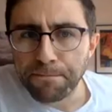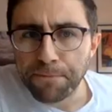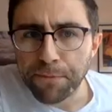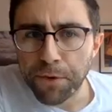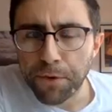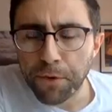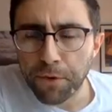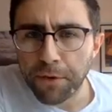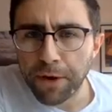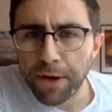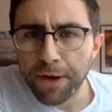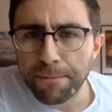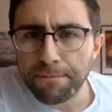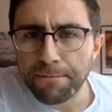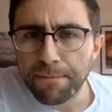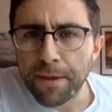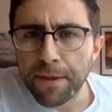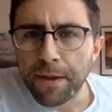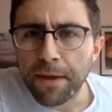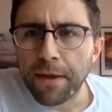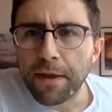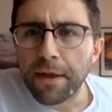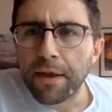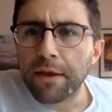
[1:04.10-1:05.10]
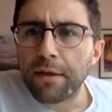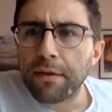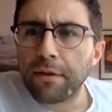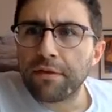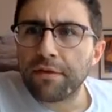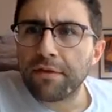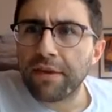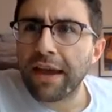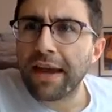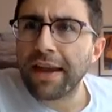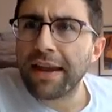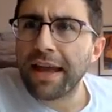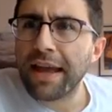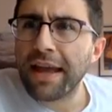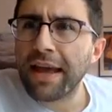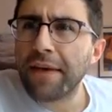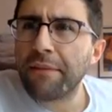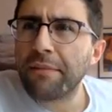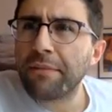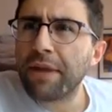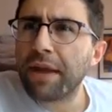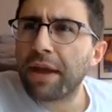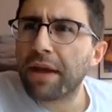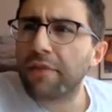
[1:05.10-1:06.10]
Alright? 10
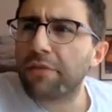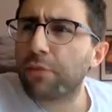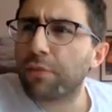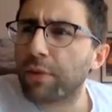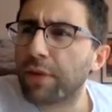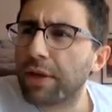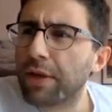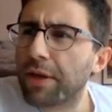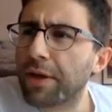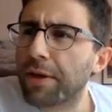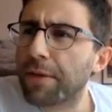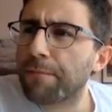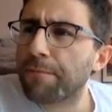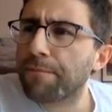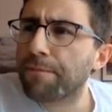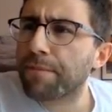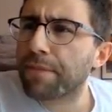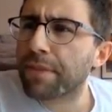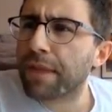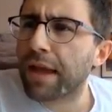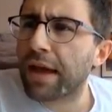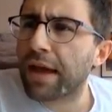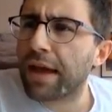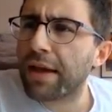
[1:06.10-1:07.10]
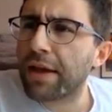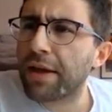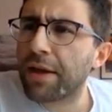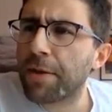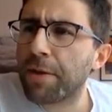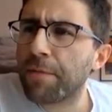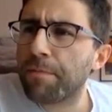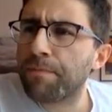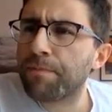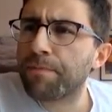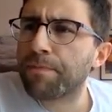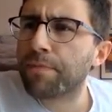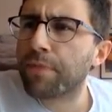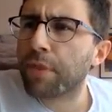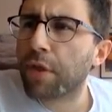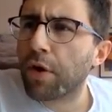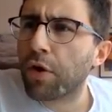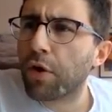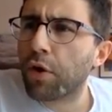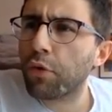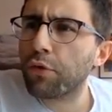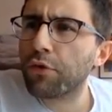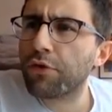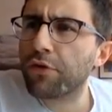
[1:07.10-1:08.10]
AM next week. And
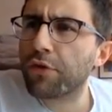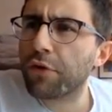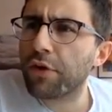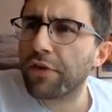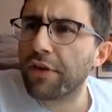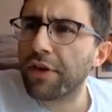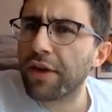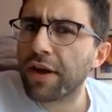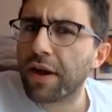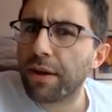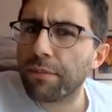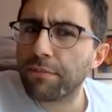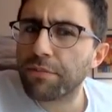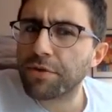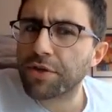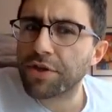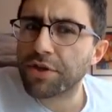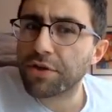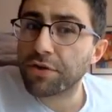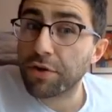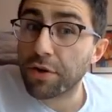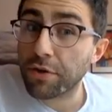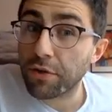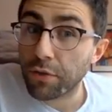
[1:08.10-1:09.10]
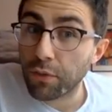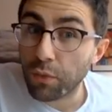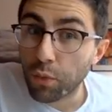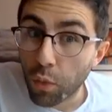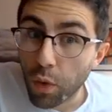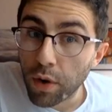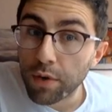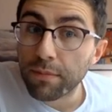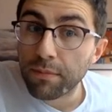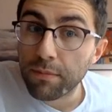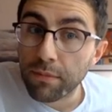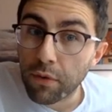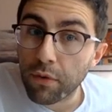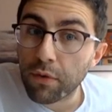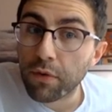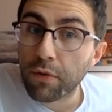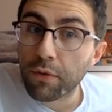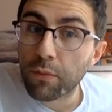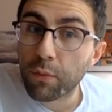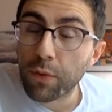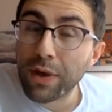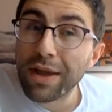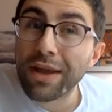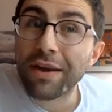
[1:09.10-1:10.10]
also I think I'm just going to do one more
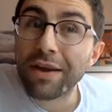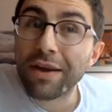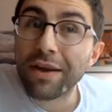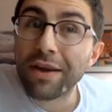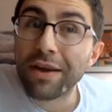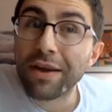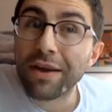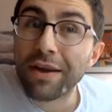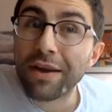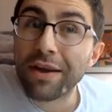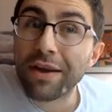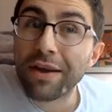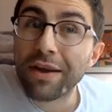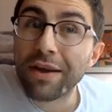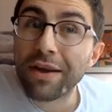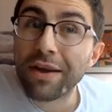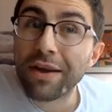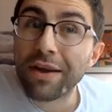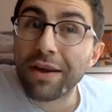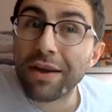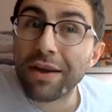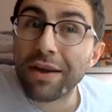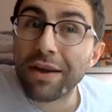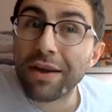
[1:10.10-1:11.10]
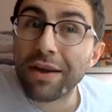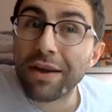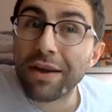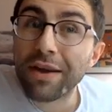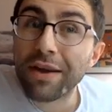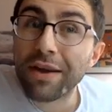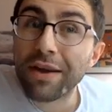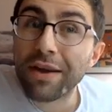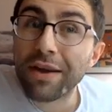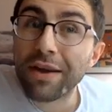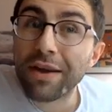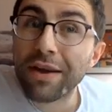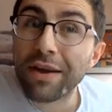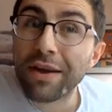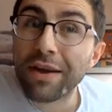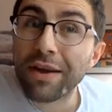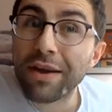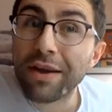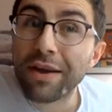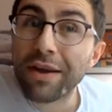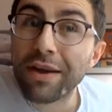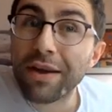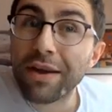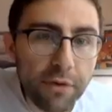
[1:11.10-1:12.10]
week of the lives
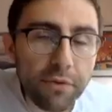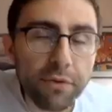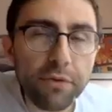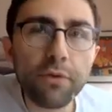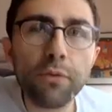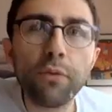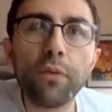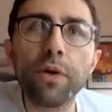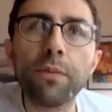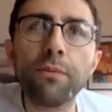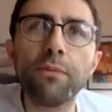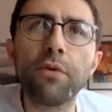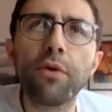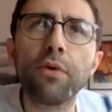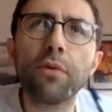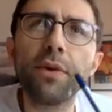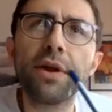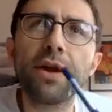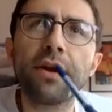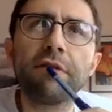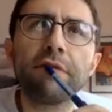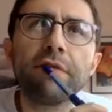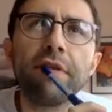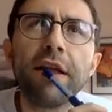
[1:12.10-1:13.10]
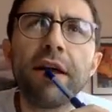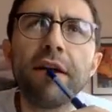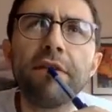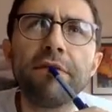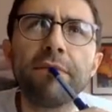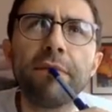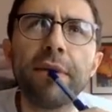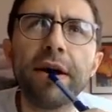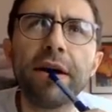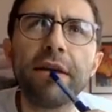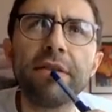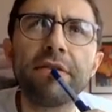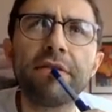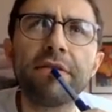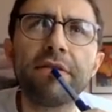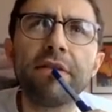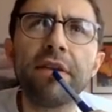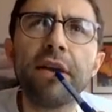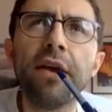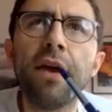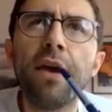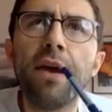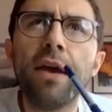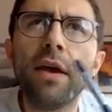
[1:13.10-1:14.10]
for now. One more week of live maths.
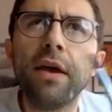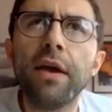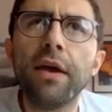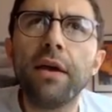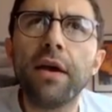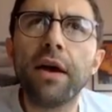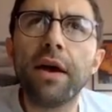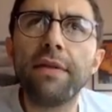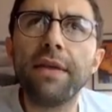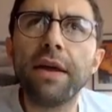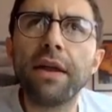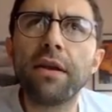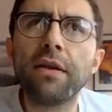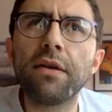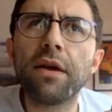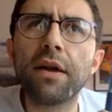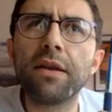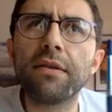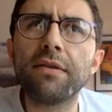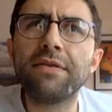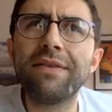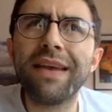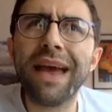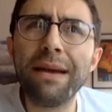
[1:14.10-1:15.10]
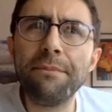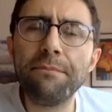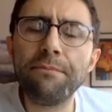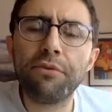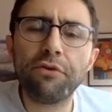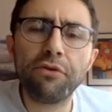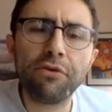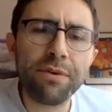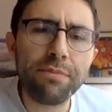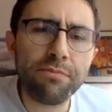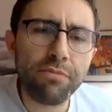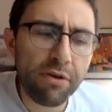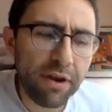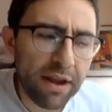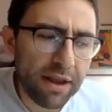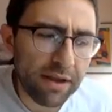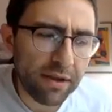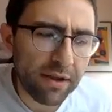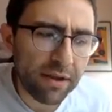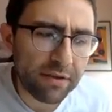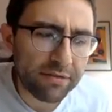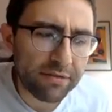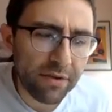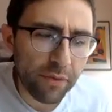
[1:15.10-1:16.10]
And then a temporary break
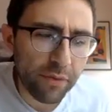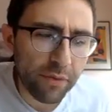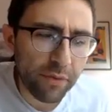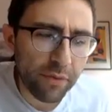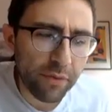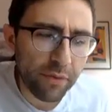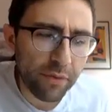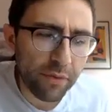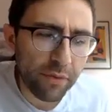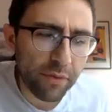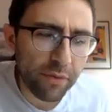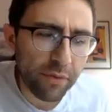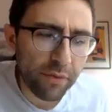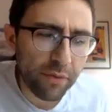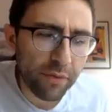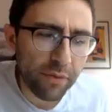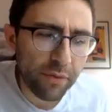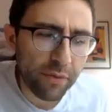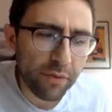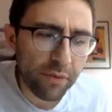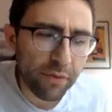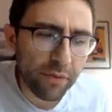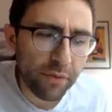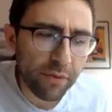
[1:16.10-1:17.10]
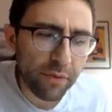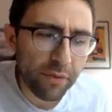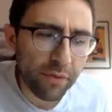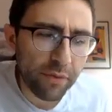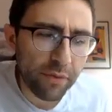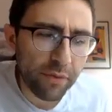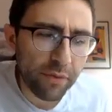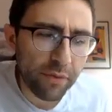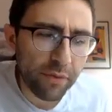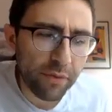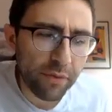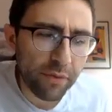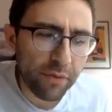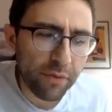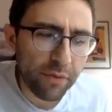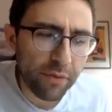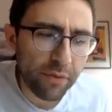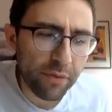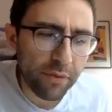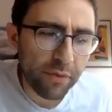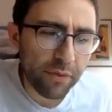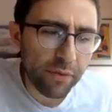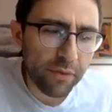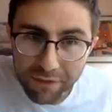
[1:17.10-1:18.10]
because I want to focus on getting some
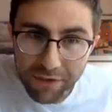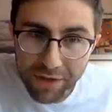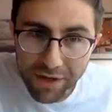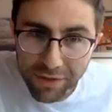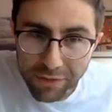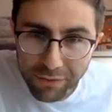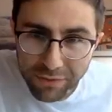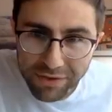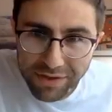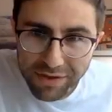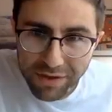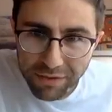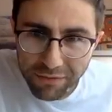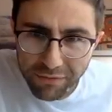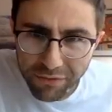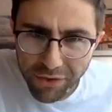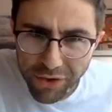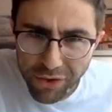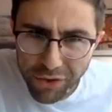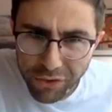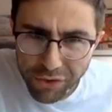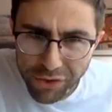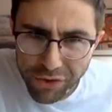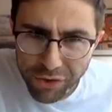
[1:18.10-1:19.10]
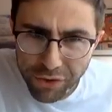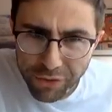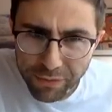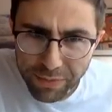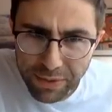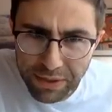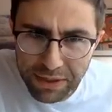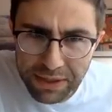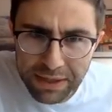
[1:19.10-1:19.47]
topic videos done for YouTube.